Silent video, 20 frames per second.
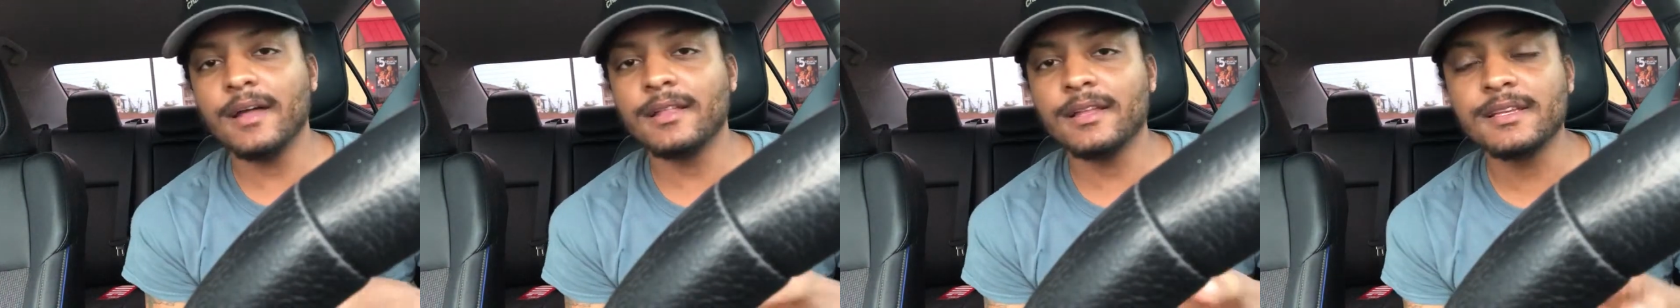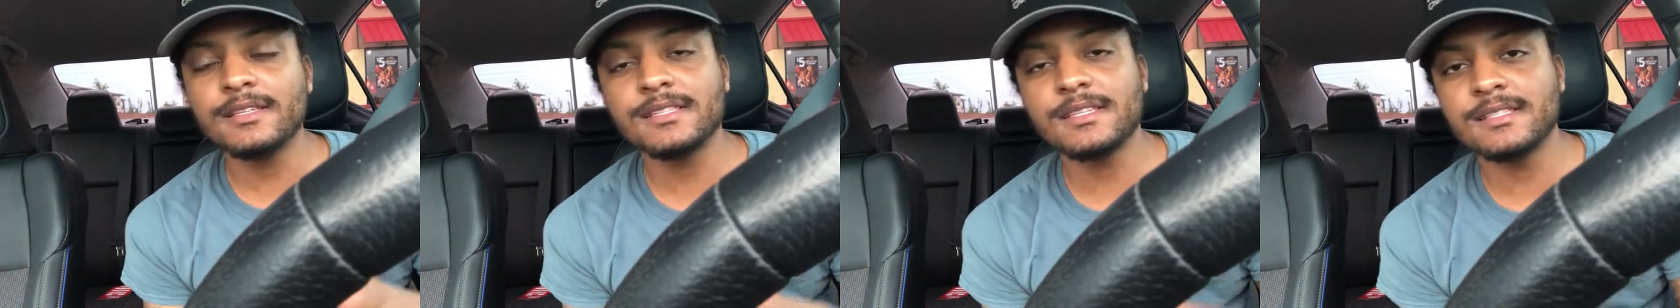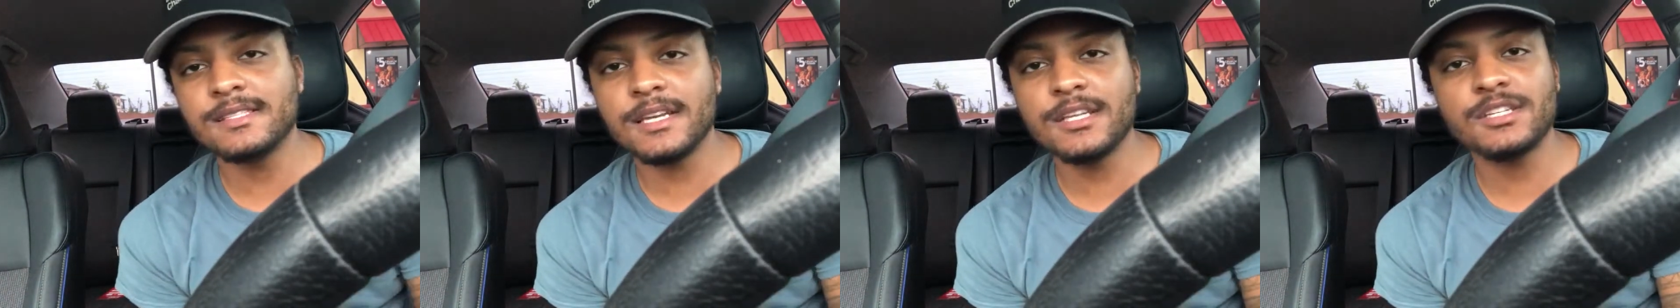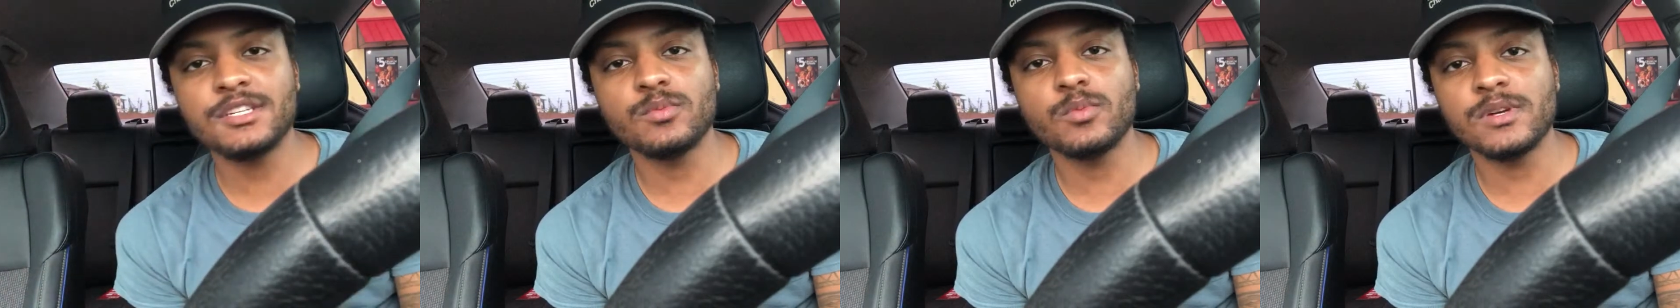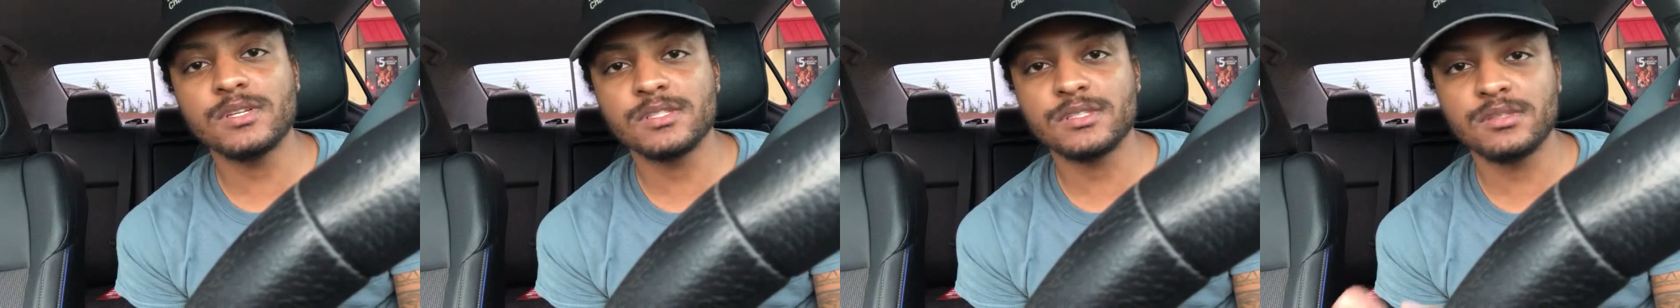his
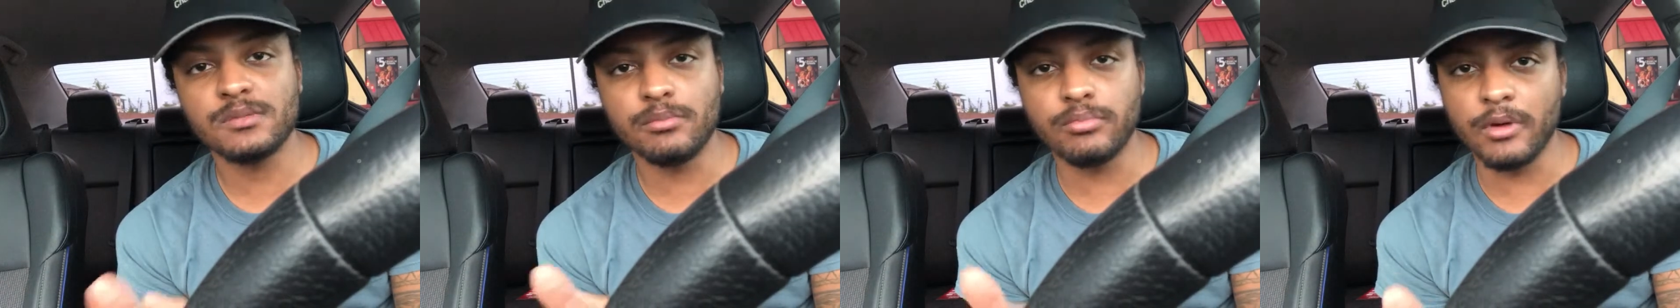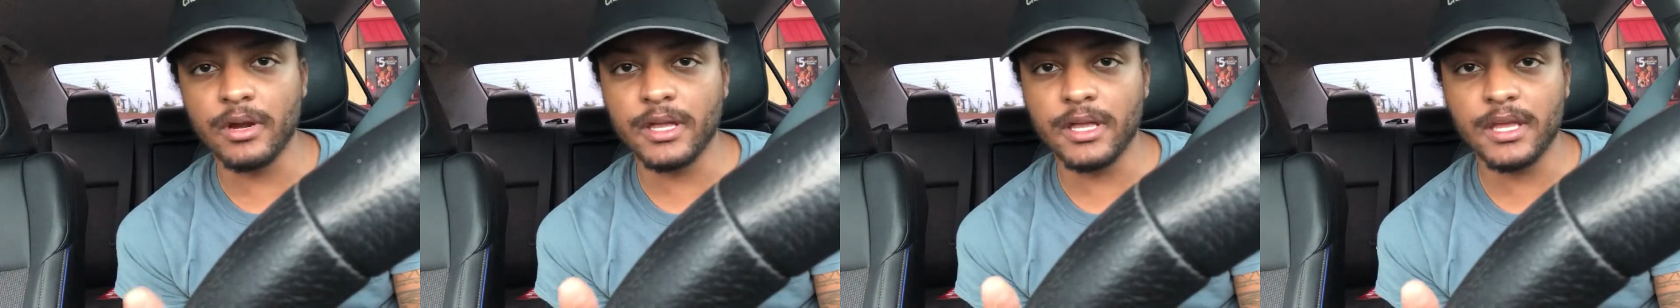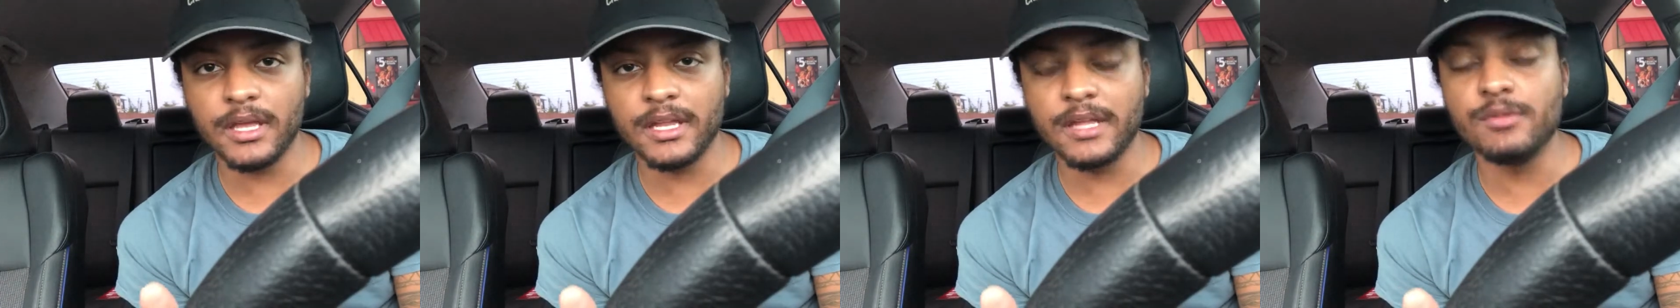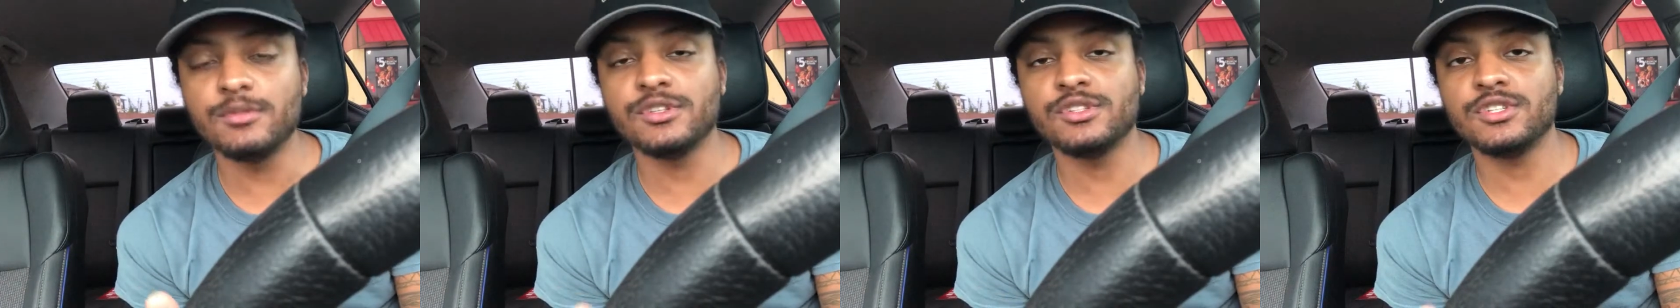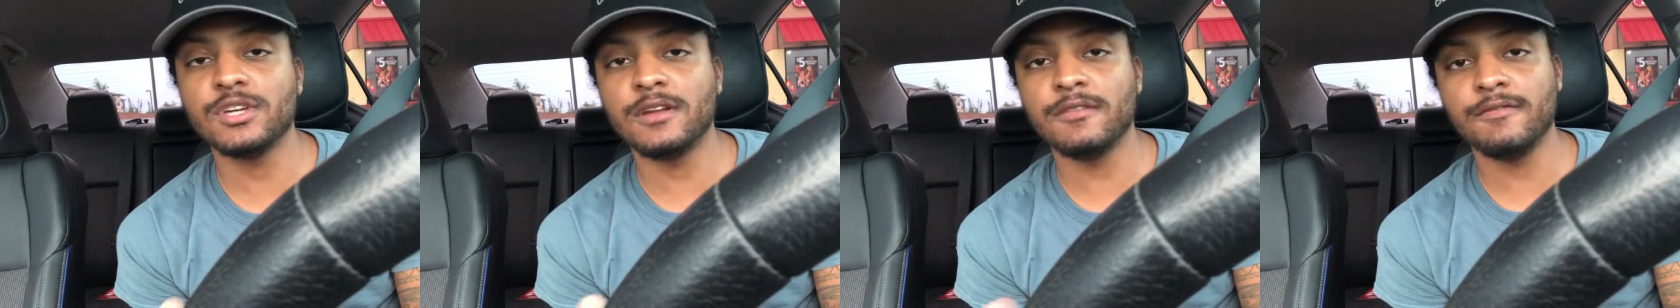intention wasn't to break in. He was
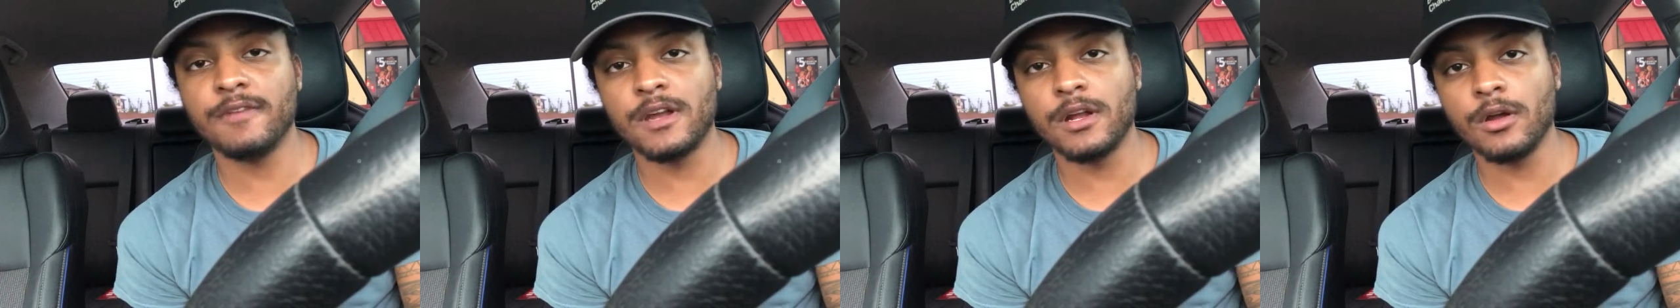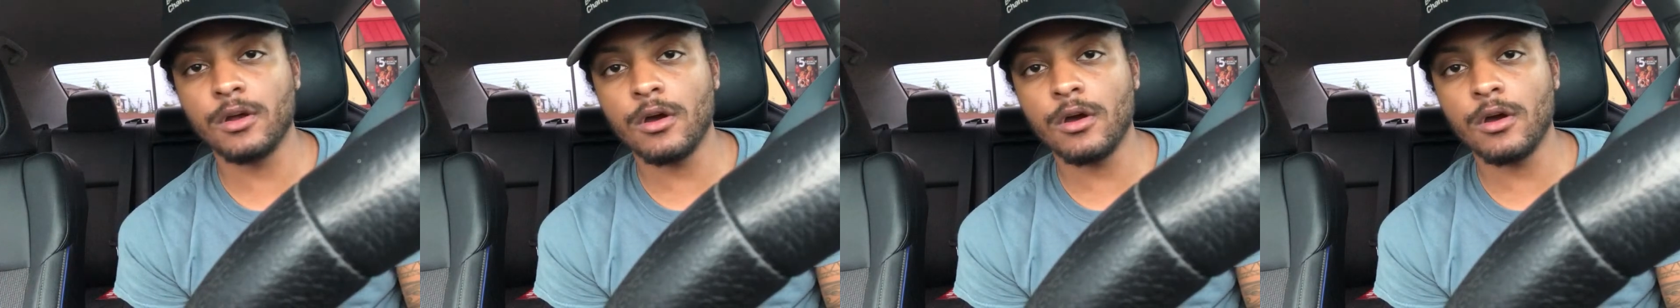just trying to find